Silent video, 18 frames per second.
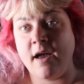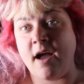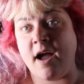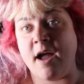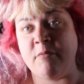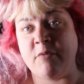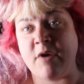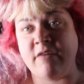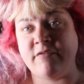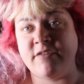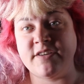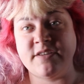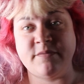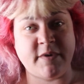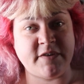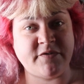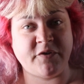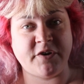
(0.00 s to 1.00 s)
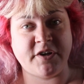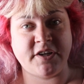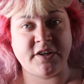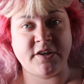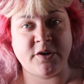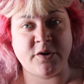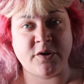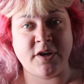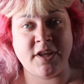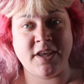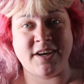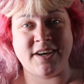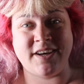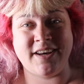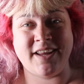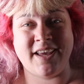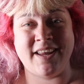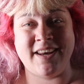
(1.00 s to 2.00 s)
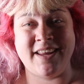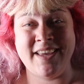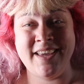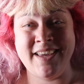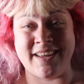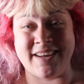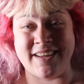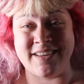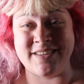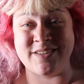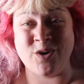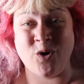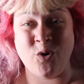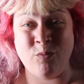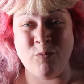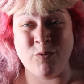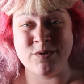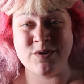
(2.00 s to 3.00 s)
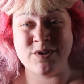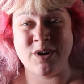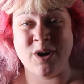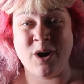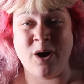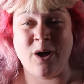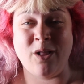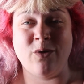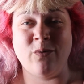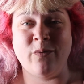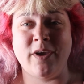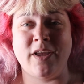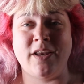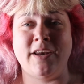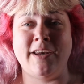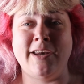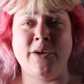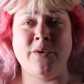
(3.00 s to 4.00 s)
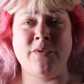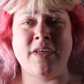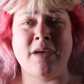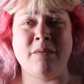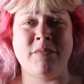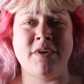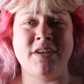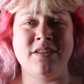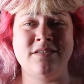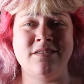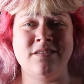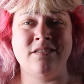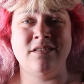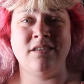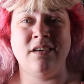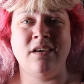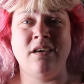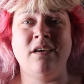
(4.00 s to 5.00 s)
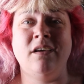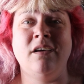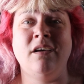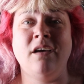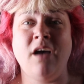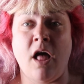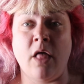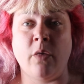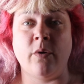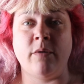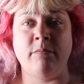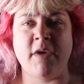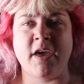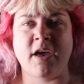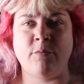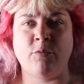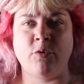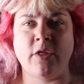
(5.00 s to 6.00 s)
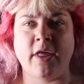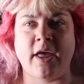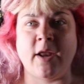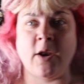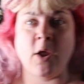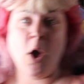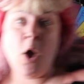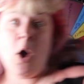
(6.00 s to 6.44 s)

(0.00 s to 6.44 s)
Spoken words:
Hi, I'm Ravenous, the best friend you didn't know you needed, and it is almost Halloween. And you know what that means? Halloween makeup roulette.